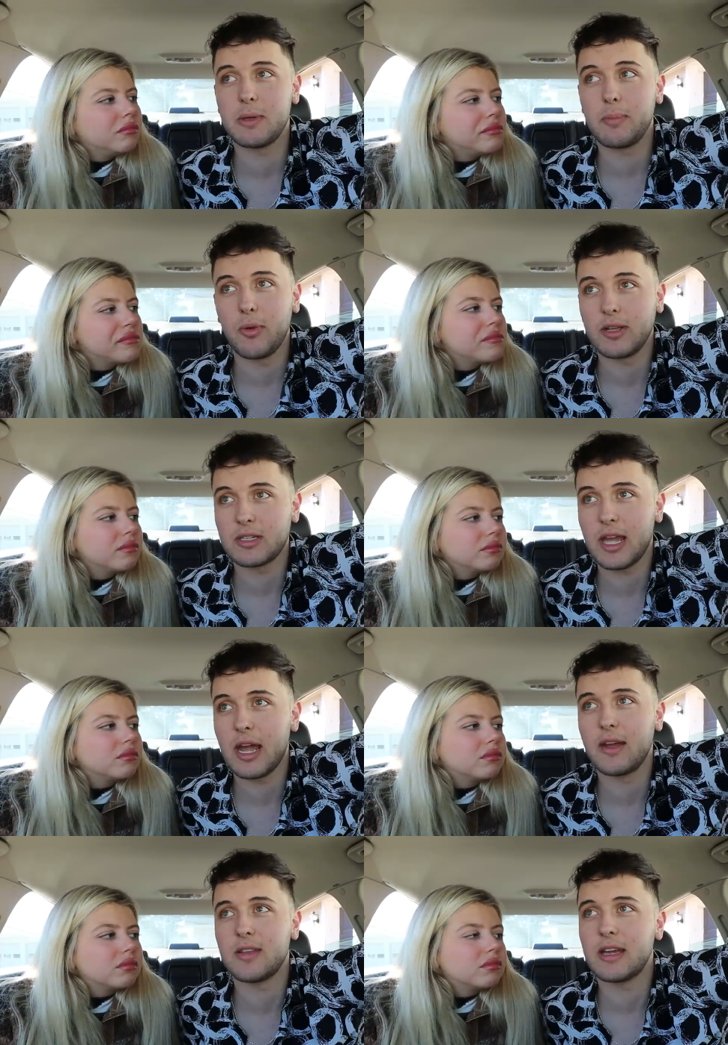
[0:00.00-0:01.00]
Speaker 1: people as
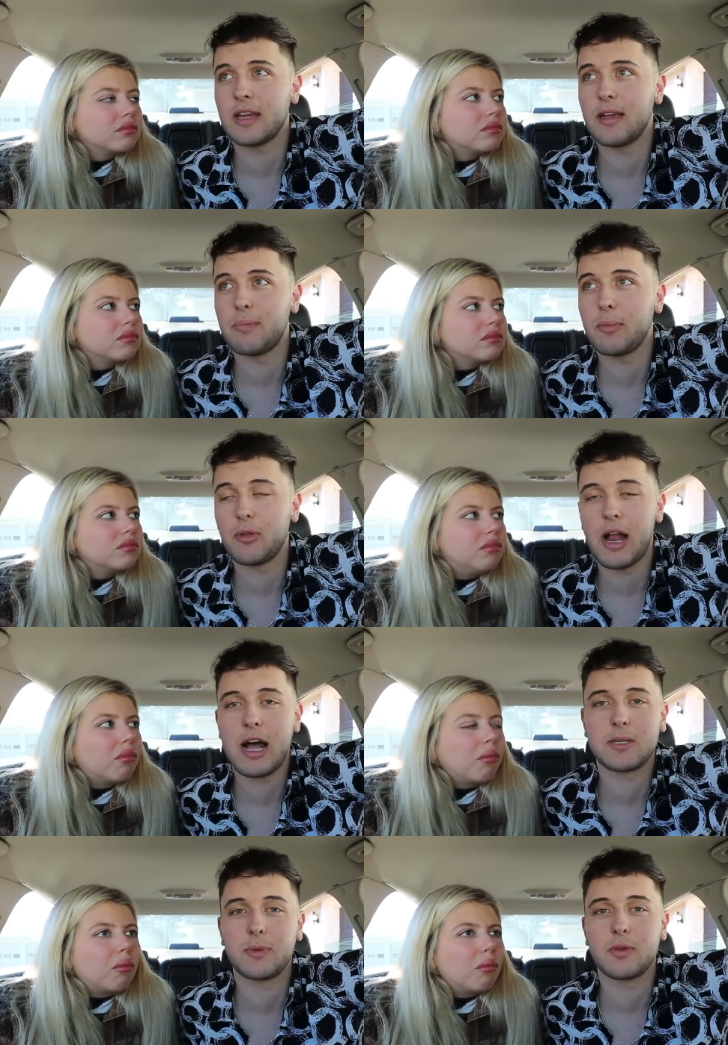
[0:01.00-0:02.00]
can. Like people in
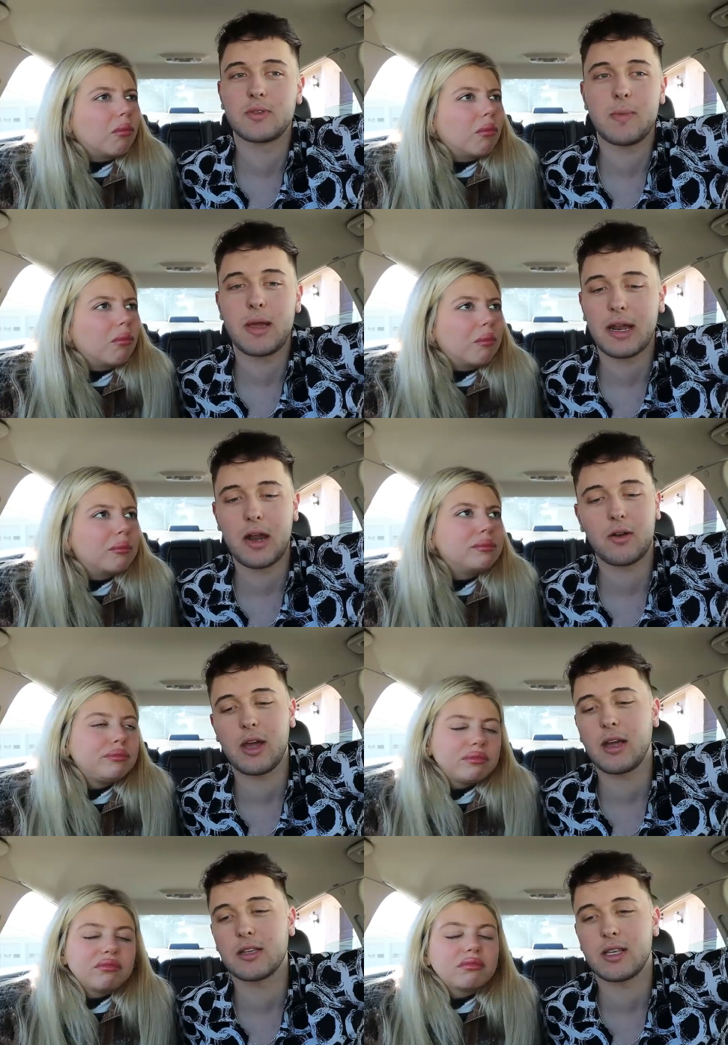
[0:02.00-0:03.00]
hospitals, they make it out
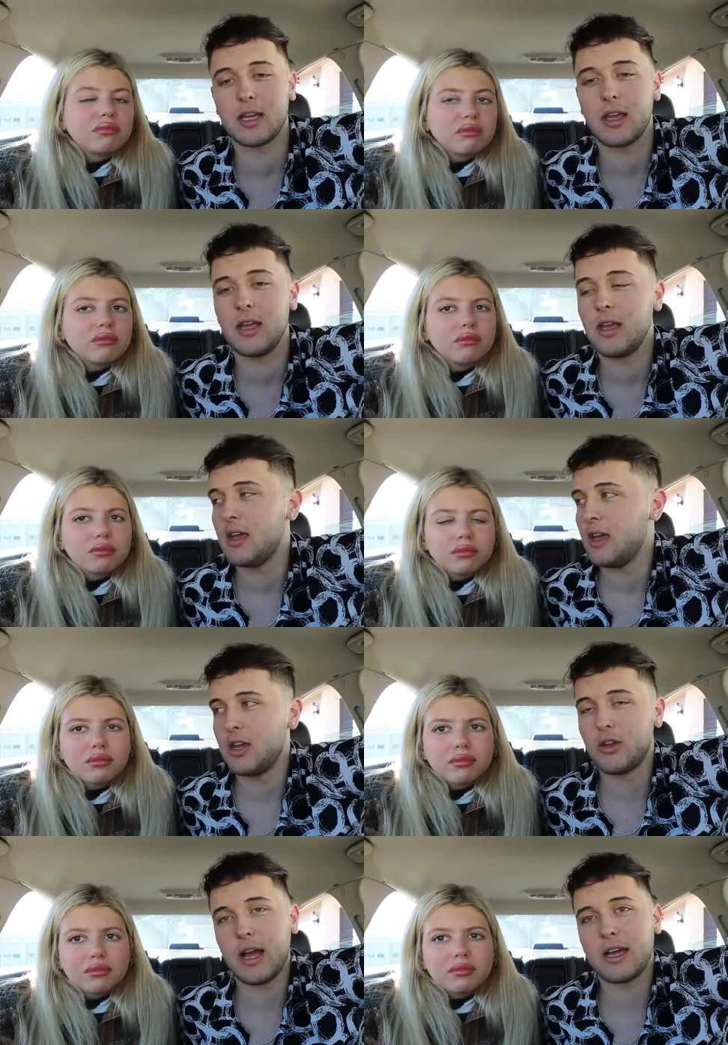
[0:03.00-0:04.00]
okay because like
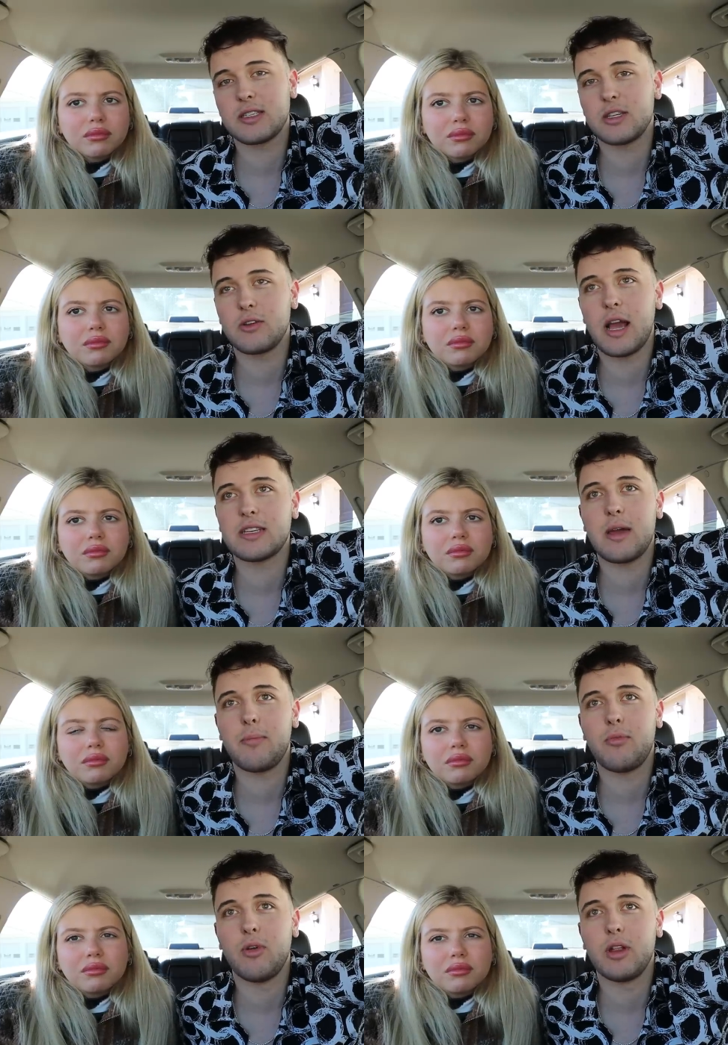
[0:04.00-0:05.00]
you guys you guys
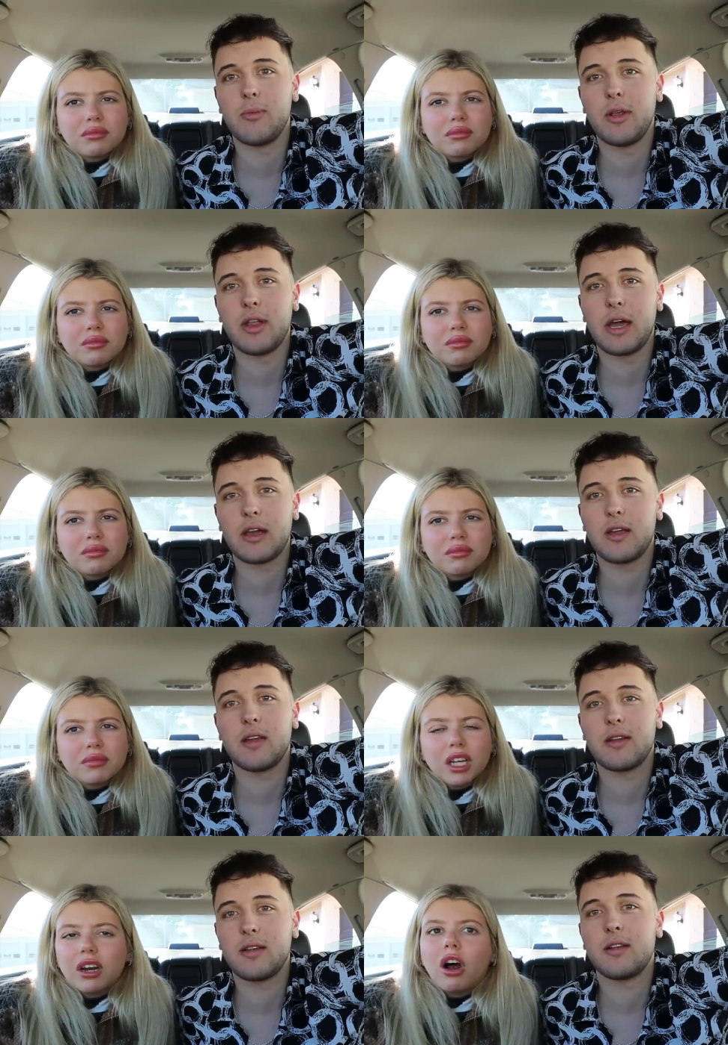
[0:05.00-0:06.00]
have really been like
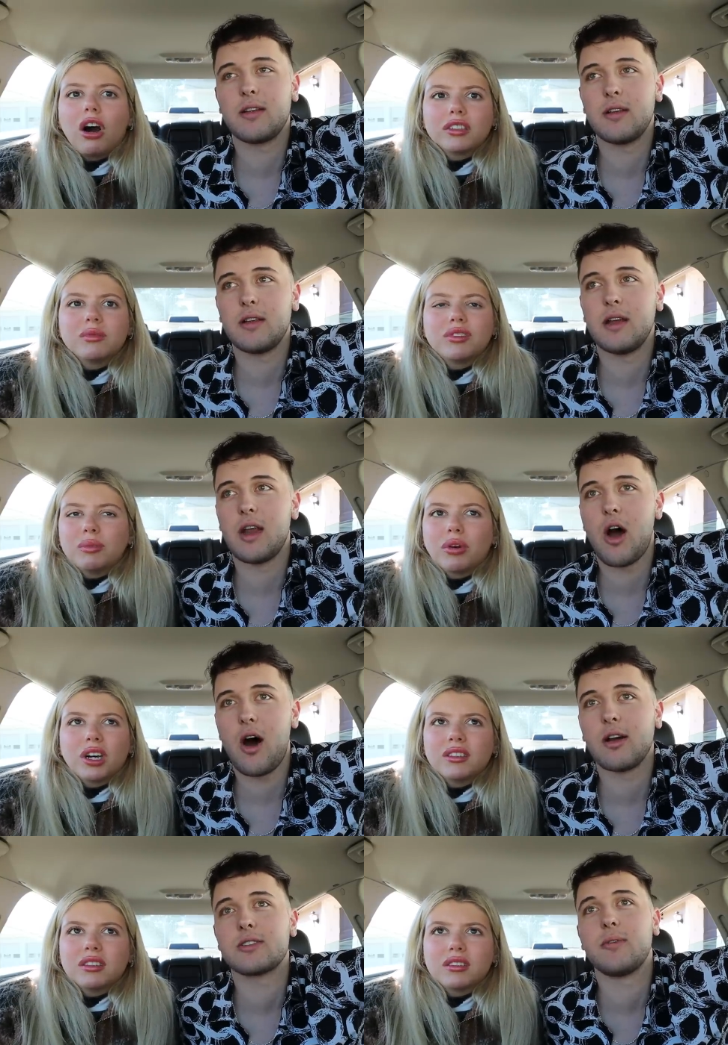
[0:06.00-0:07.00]
Speaker 2: an awesome an
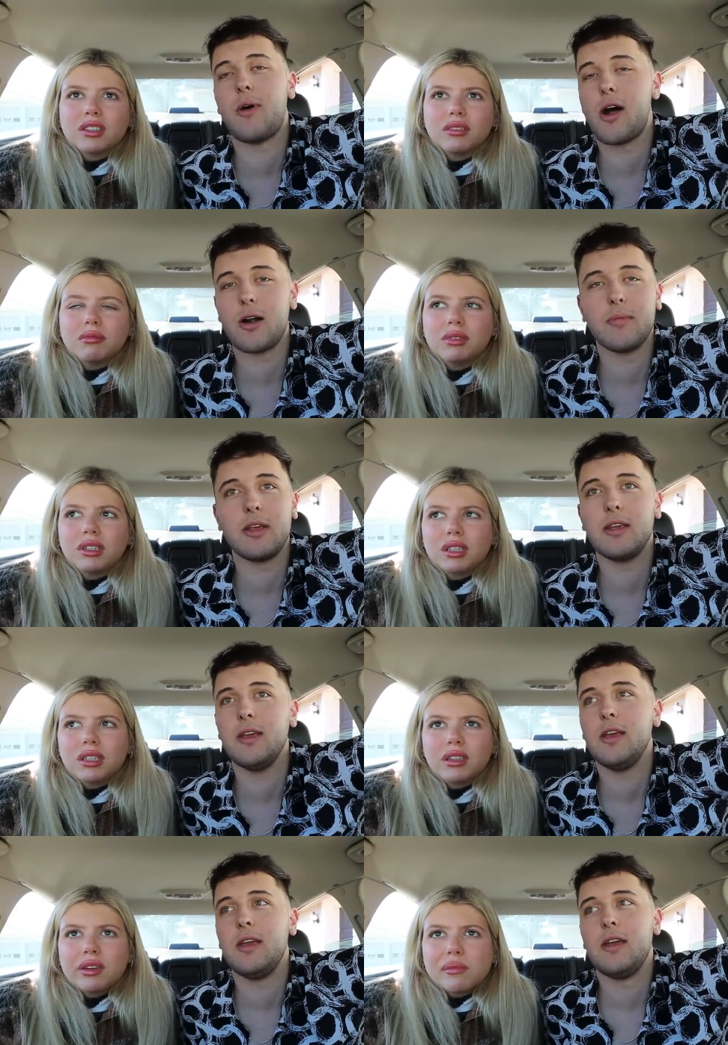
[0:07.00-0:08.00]
awesome system. army
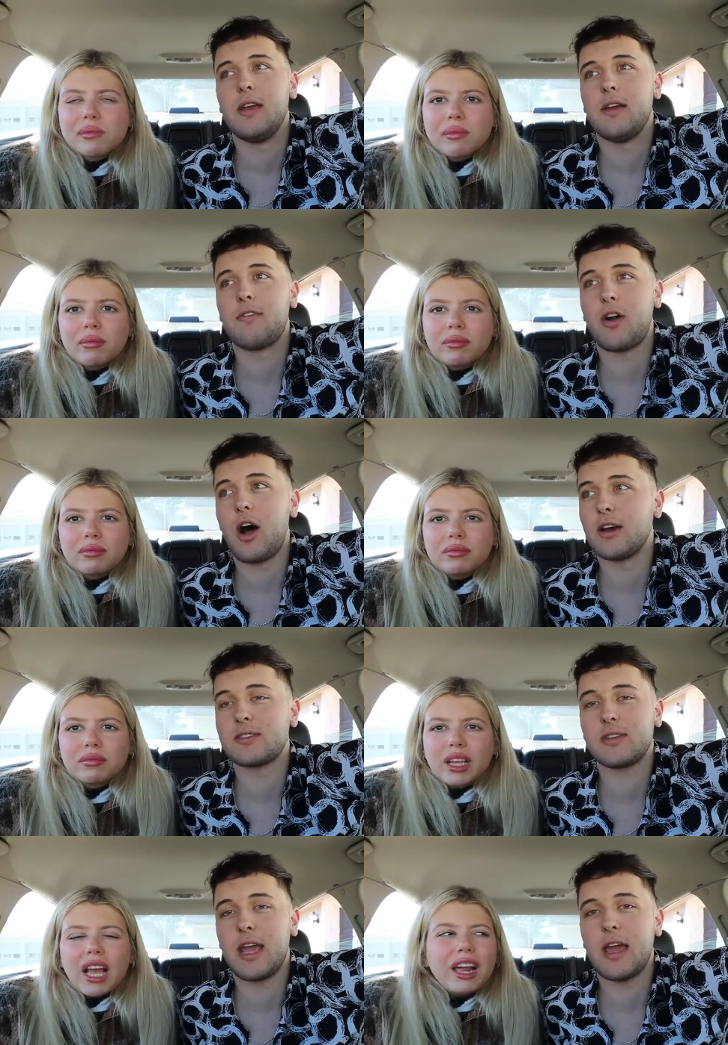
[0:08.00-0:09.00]
Speaker 1: for
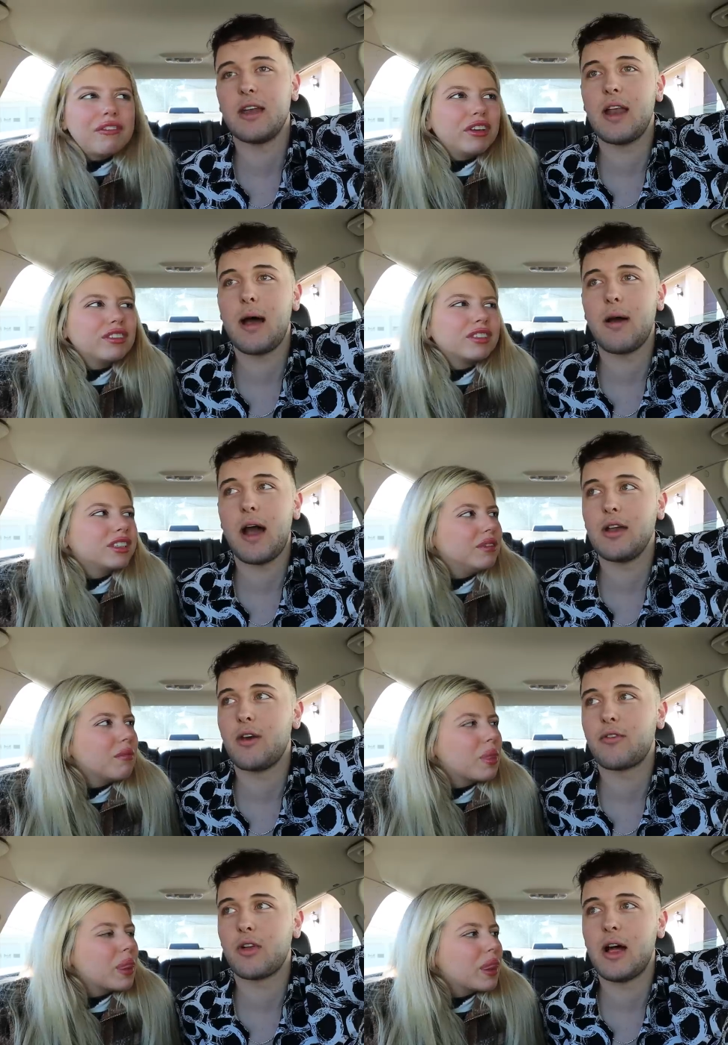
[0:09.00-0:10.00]
us and feels, I, I,
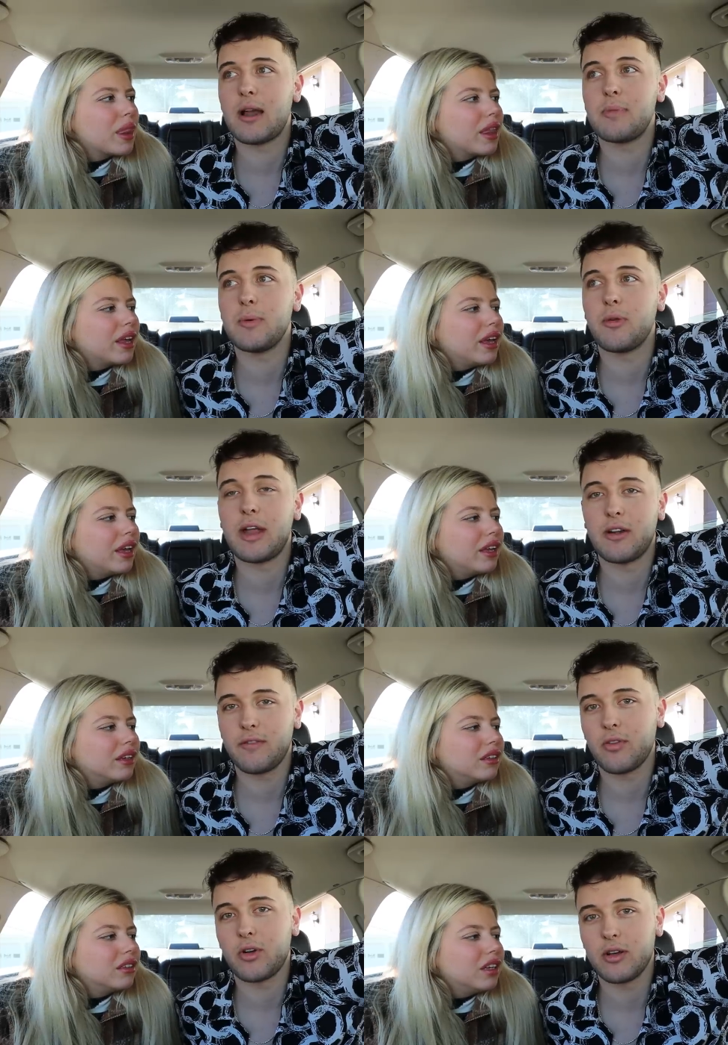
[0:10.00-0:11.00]
know for a lot of people that are in
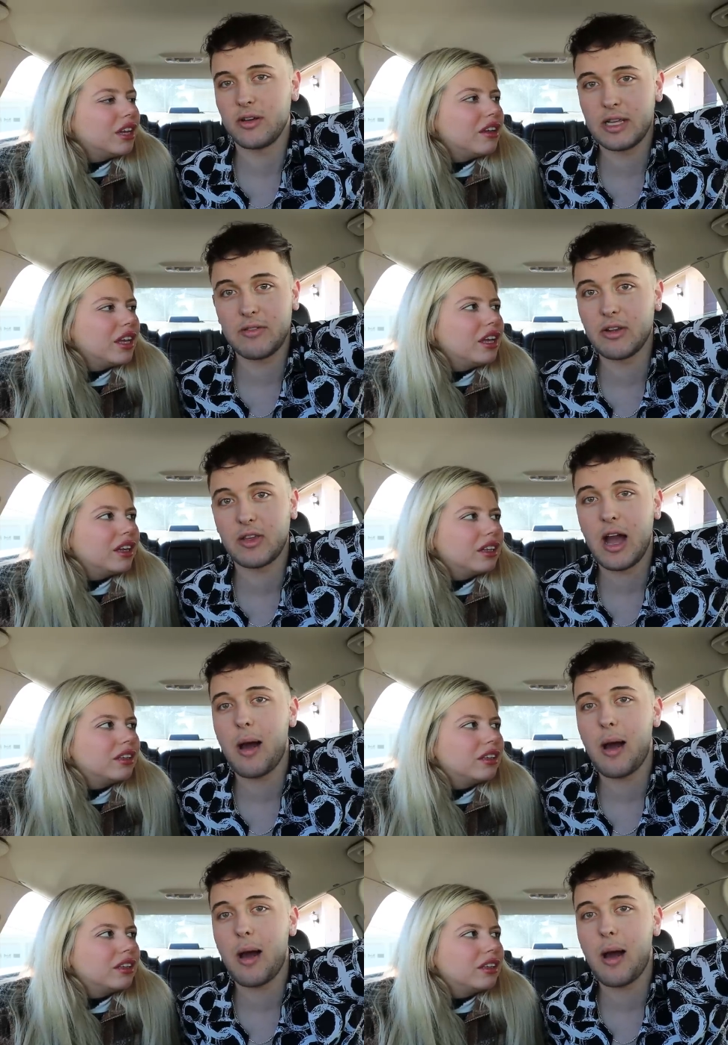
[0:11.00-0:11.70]
Florida, it, even in the